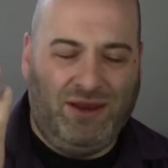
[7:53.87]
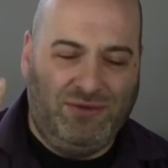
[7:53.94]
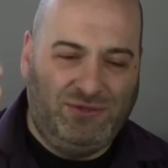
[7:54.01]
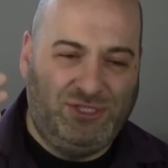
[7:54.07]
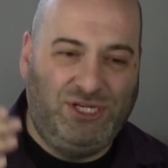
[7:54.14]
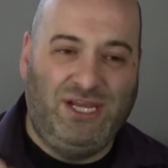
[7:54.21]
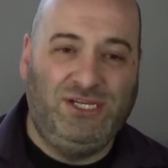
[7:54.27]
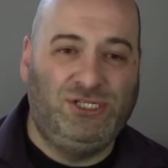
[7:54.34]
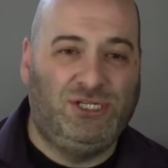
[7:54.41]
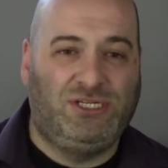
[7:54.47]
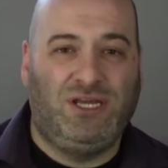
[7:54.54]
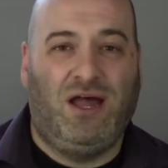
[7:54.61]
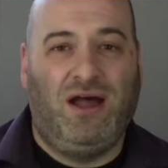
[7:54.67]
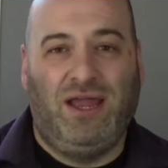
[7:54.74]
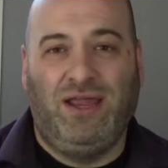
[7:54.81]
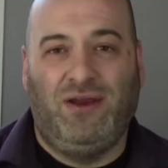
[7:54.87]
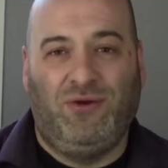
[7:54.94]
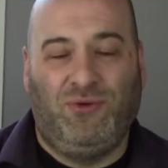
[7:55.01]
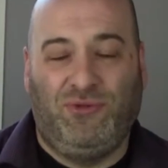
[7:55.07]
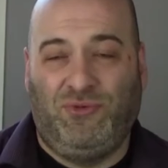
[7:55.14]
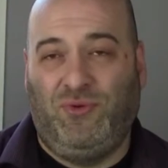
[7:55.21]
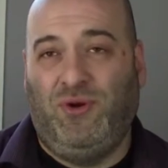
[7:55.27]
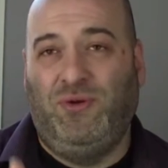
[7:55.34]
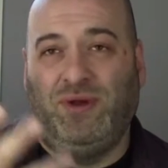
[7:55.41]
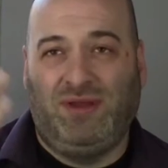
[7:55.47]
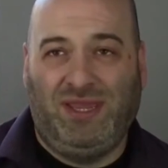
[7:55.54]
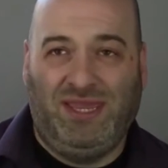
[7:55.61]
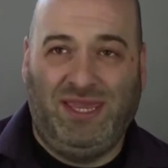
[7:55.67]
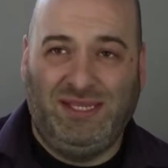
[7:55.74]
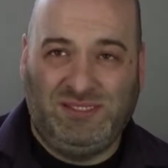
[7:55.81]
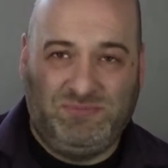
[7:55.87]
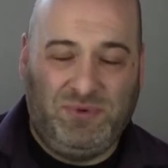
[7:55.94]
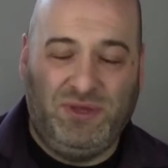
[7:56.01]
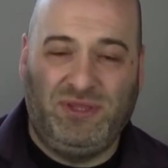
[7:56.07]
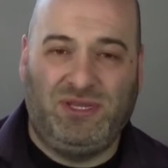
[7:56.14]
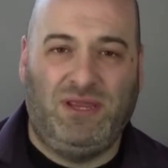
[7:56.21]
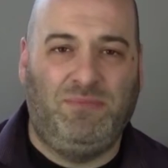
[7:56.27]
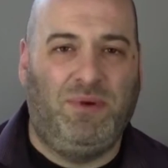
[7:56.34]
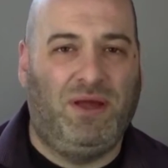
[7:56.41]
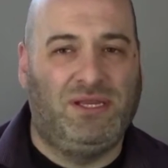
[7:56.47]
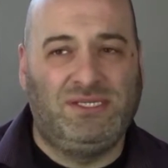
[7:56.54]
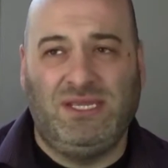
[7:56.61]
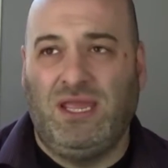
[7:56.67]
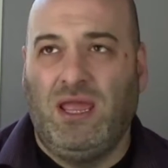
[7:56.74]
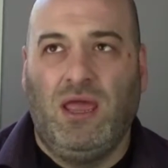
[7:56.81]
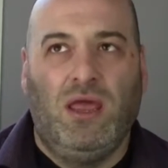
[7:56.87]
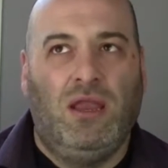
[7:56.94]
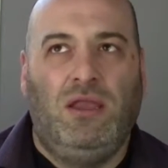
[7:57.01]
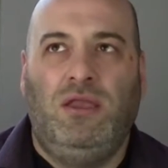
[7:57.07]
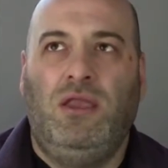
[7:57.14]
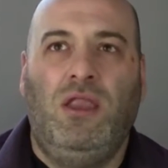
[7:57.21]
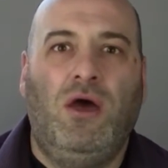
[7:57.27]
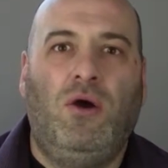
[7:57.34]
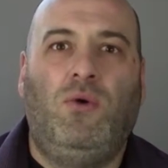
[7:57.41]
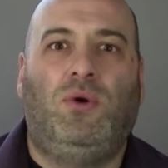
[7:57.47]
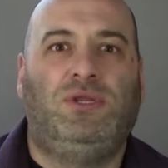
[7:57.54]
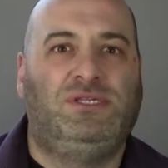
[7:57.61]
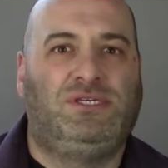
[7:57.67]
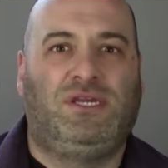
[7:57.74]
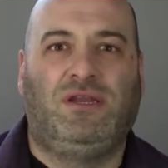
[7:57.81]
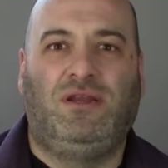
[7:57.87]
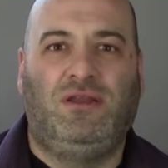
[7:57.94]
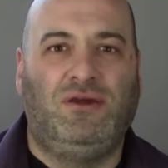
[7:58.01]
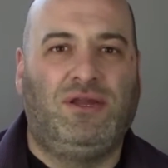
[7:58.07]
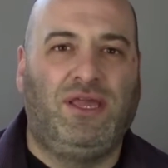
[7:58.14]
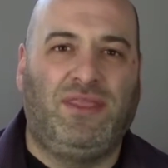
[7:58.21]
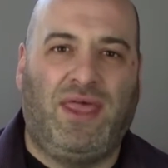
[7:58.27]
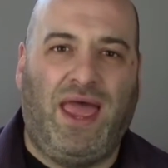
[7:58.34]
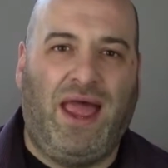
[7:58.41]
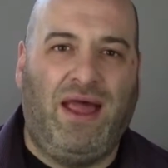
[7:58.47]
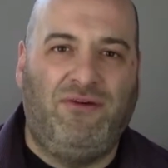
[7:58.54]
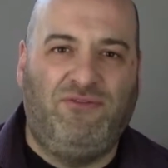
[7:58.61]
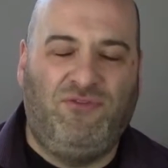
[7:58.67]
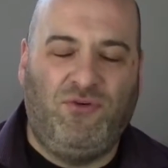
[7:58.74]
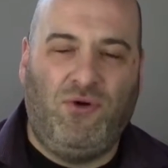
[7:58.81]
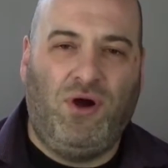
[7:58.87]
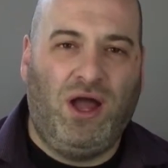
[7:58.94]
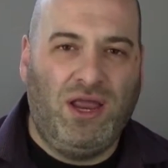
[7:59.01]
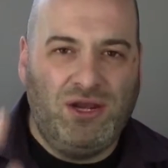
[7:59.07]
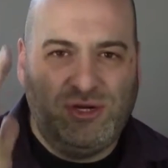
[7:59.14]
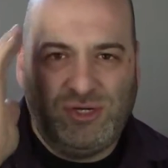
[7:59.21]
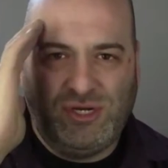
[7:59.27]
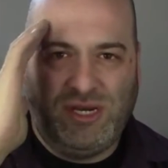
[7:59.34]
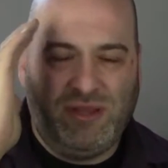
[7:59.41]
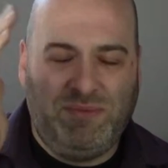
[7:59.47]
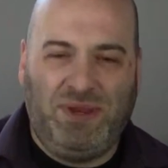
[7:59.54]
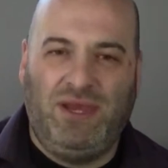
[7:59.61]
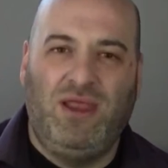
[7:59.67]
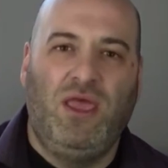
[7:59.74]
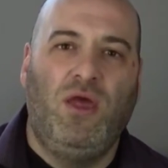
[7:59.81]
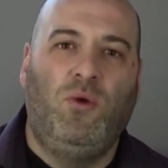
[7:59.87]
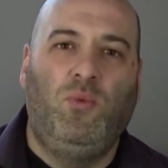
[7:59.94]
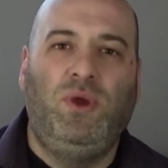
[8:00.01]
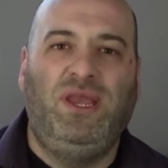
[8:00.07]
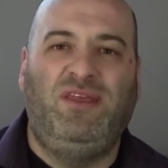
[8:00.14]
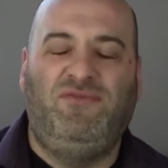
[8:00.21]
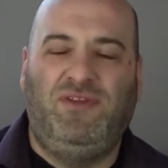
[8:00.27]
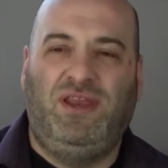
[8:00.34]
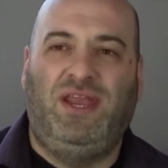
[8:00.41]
change a tire or throw a kid's birthday party. No one's going to look at that. 400? I mean, we live in